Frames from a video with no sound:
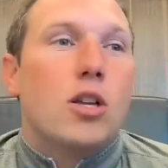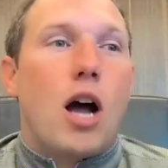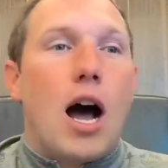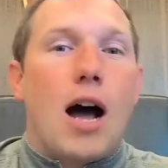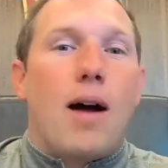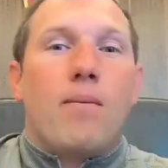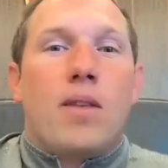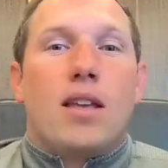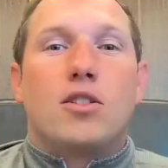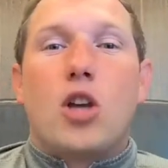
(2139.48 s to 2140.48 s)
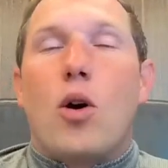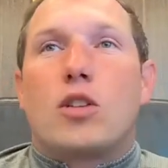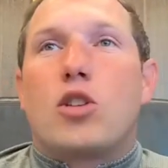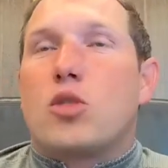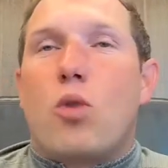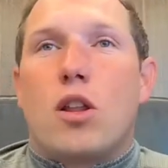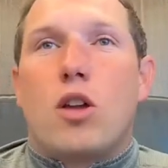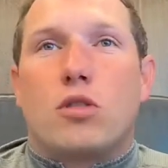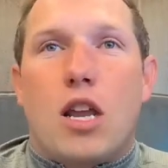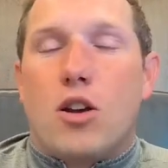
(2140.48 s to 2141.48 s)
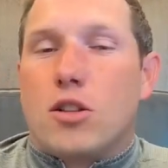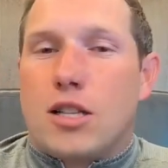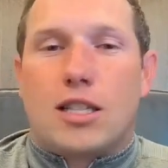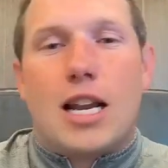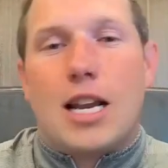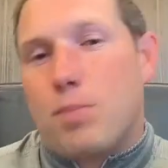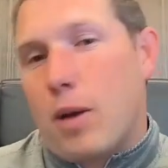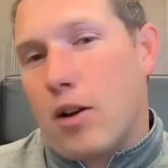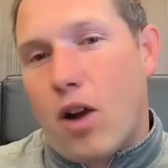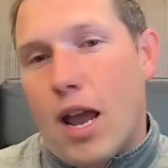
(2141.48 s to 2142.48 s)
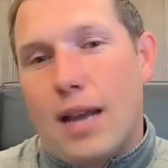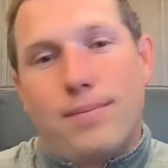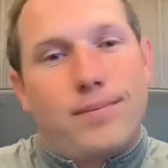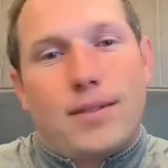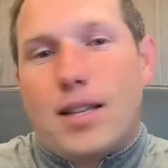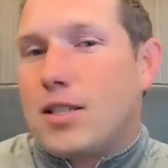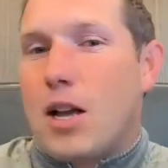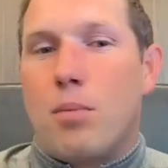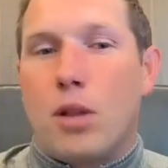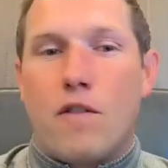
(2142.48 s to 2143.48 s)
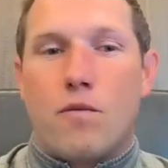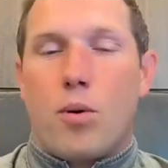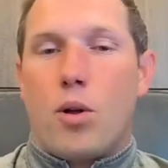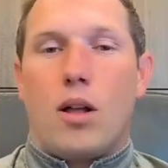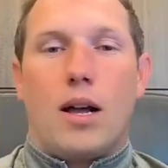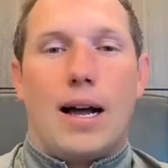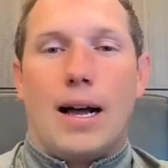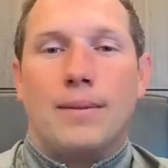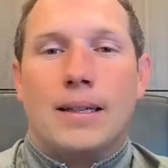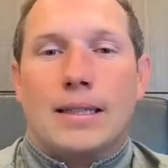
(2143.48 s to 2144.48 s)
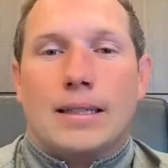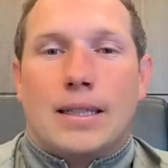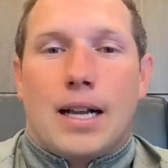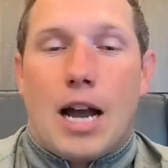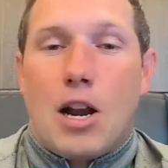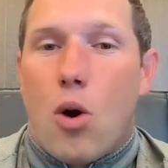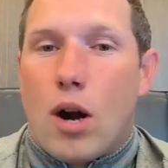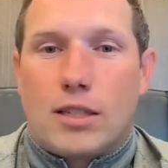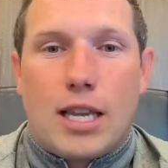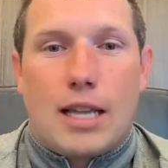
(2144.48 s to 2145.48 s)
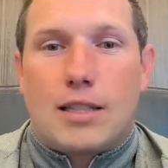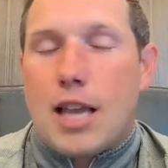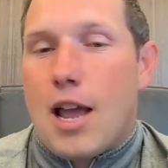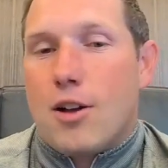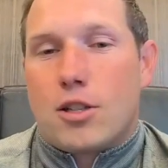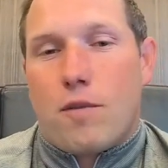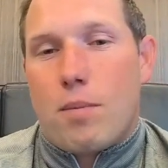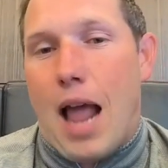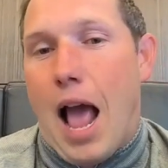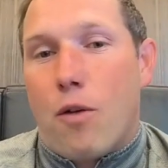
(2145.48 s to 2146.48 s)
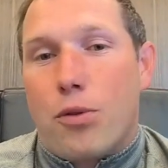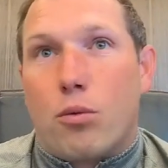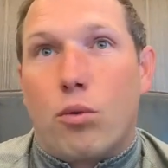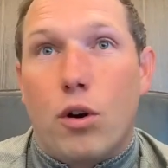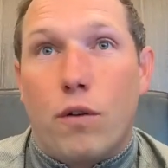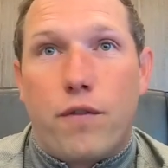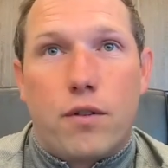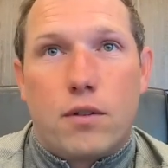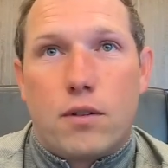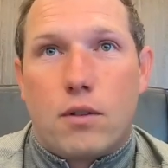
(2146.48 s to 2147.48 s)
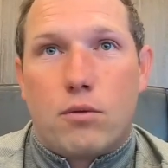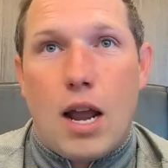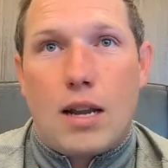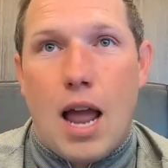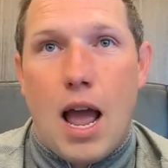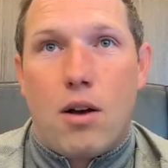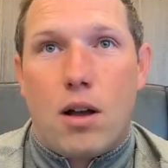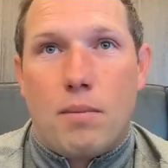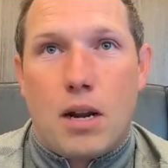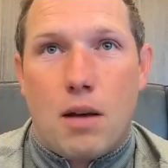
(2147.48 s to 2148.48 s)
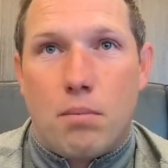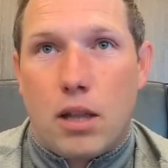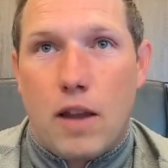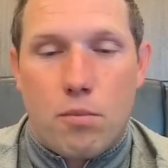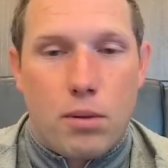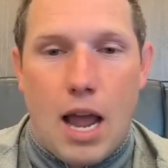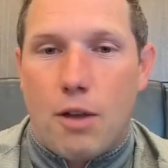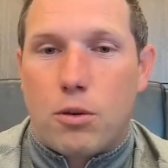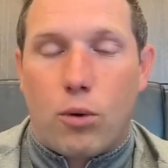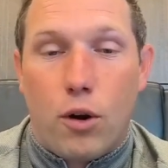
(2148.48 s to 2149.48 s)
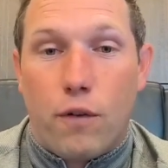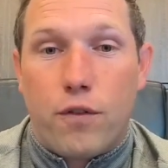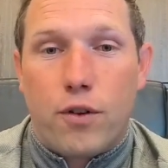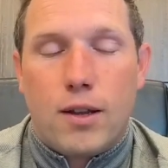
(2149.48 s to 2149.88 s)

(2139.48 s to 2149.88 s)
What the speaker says: So it's just one of those deals. The city's been great. It's unbelievable. I know our ticket sales have been out the roof right now. I mean, unbelievably out the roof,